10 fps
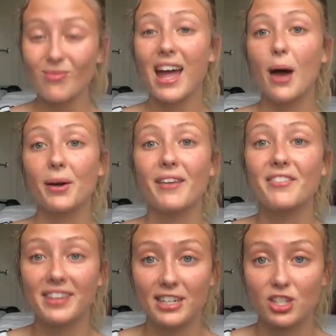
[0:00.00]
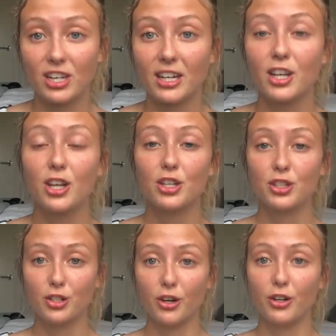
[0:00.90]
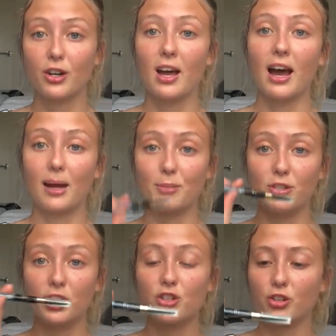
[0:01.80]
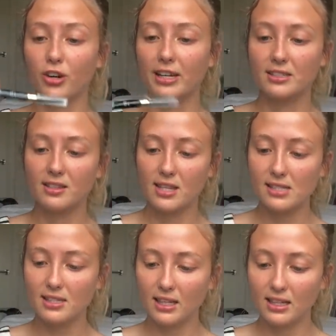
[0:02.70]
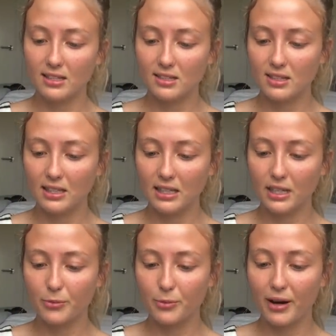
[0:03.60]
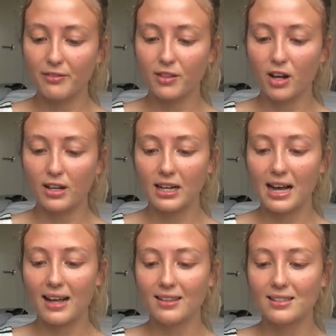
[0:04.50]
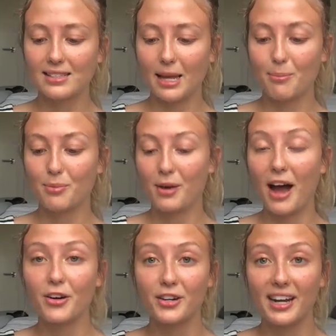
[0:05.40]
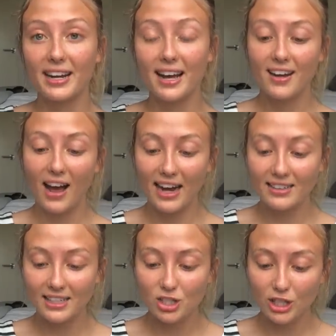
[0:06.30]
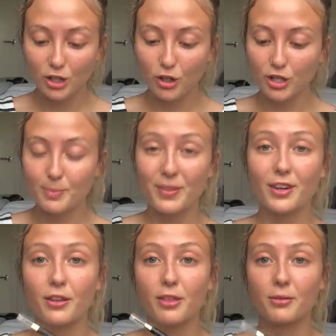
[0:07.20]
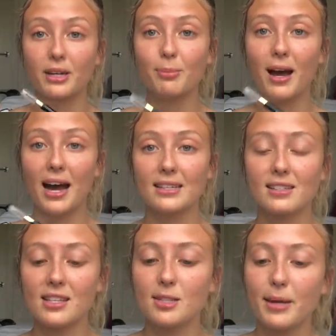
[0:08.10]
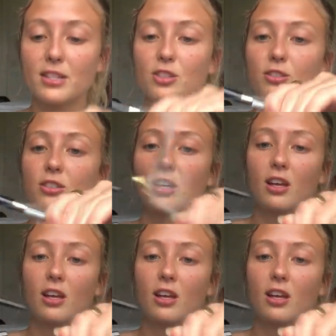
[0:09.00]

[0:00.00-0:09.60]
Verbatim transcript: However, I finished it. So I'm using Troye's. This is the Revlon ColorStay Brow Creator. Now, I didn't actually know this, but there are three parts to this pencil.